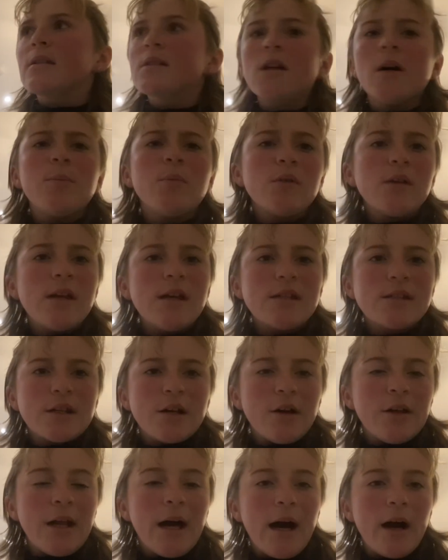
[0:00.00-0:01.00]
It's a couple of years
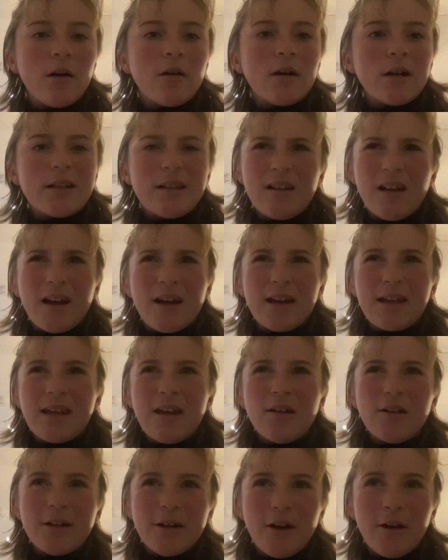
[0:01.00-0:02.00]
ago now. Or like, a
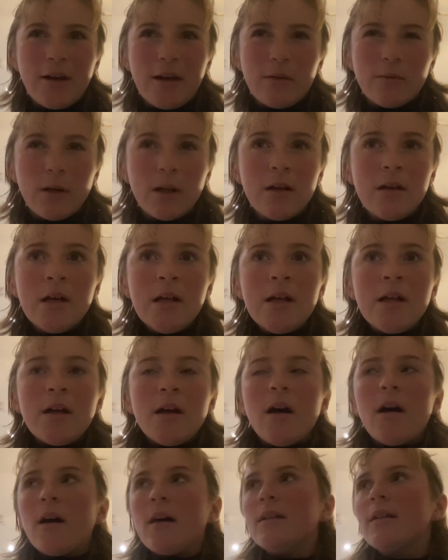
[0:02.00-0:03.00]
year ago, even.
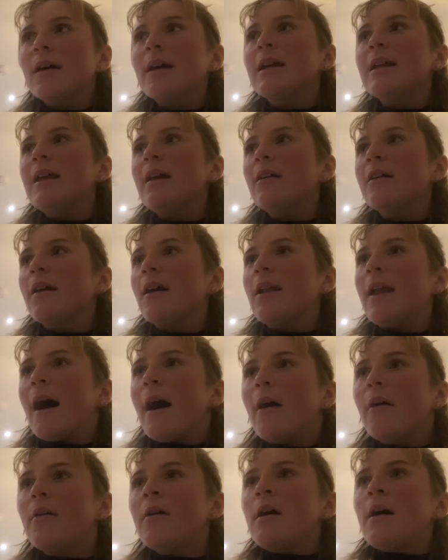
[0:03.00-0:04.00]

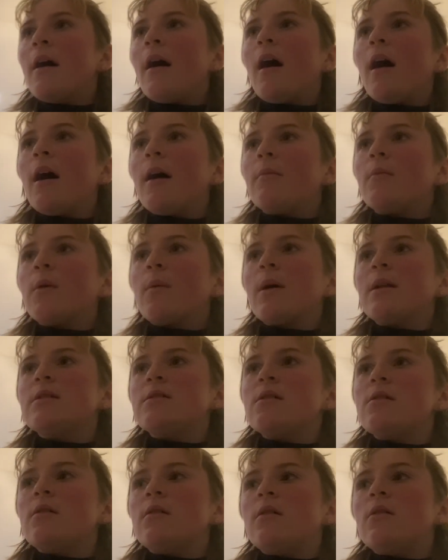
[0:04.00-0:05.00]
We went
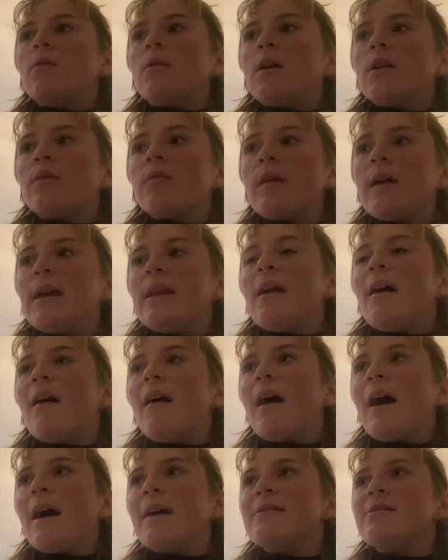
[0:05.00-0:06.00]
to an
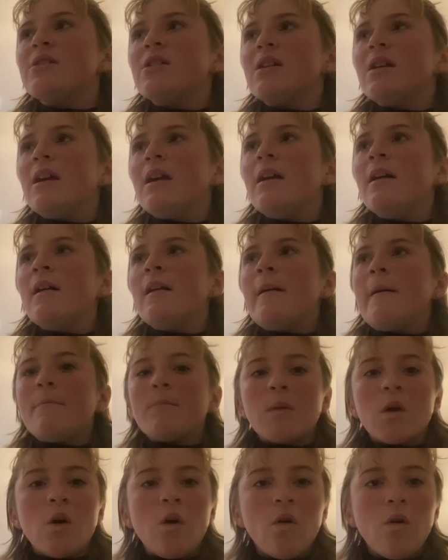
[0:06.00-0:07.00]
arena, and she
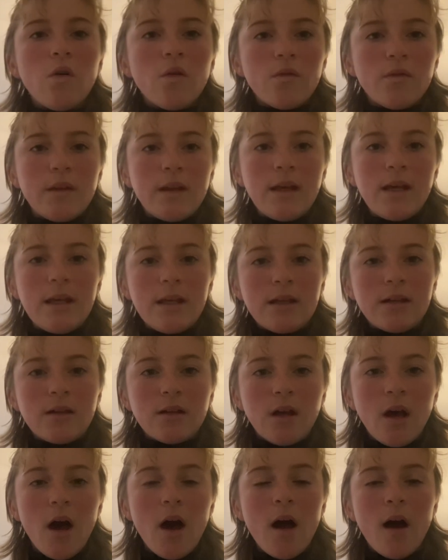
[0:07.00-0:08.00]
caught the
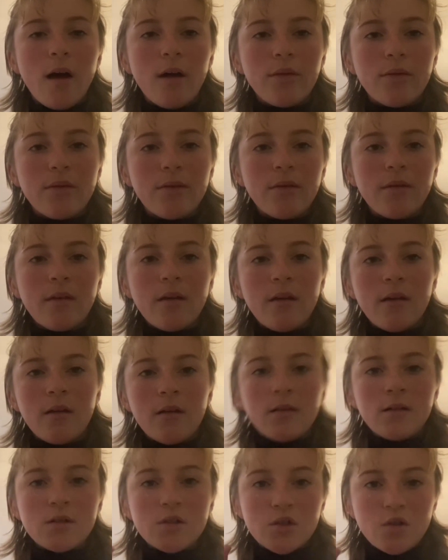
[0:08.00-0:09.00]
girth
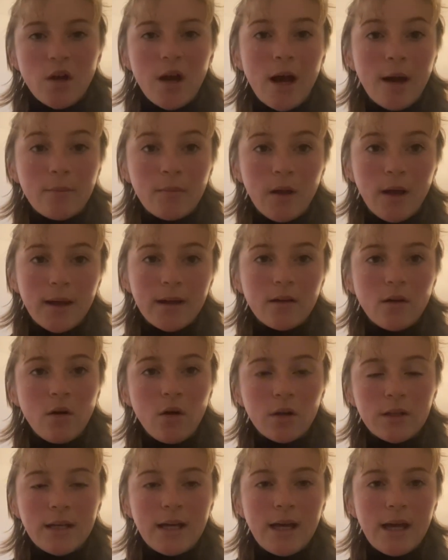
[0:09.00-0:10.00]
strap like
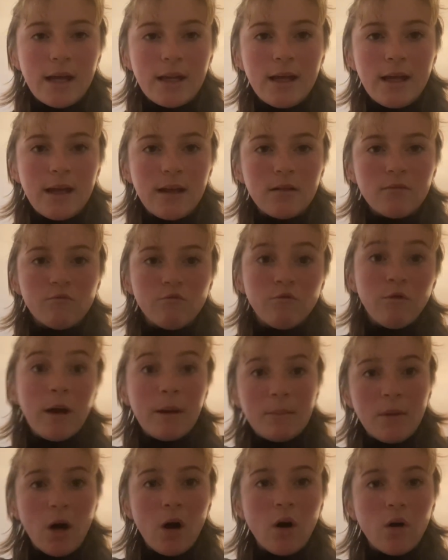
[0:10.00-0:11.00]
on it, and it
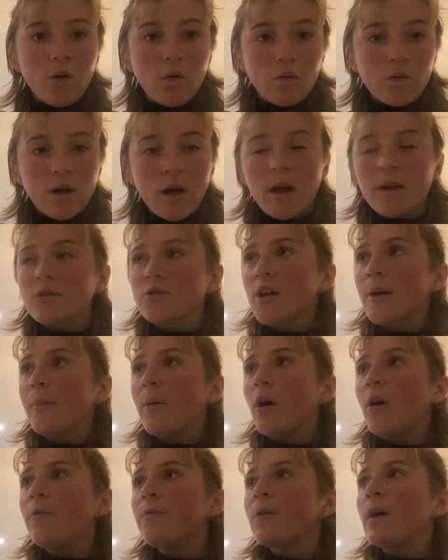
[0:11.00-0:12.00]
ripped the whole girth strap
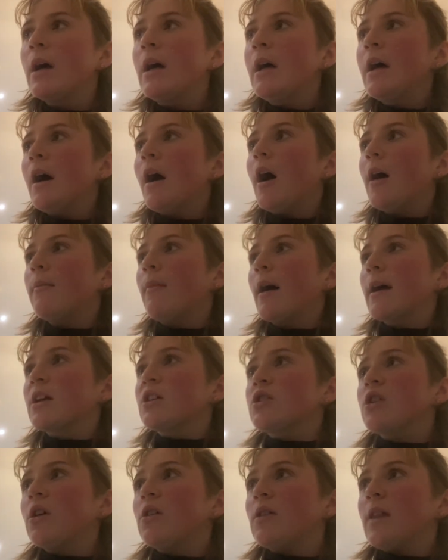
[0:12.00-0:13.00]
off. I can
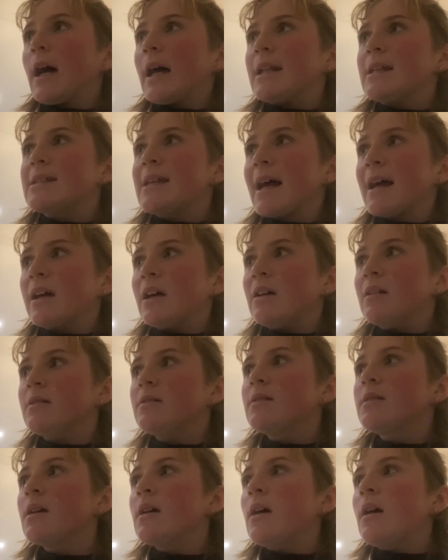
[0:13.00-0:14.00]
show you that in a
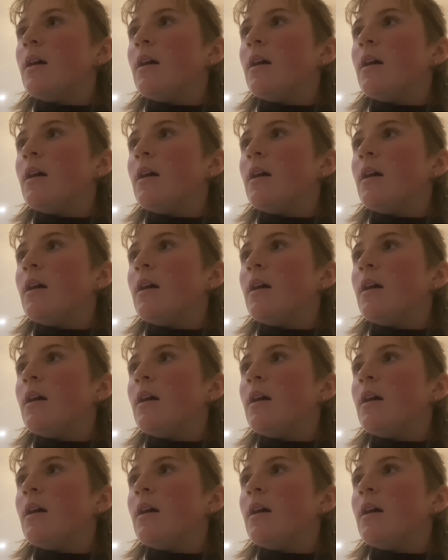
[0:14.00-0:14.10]
second.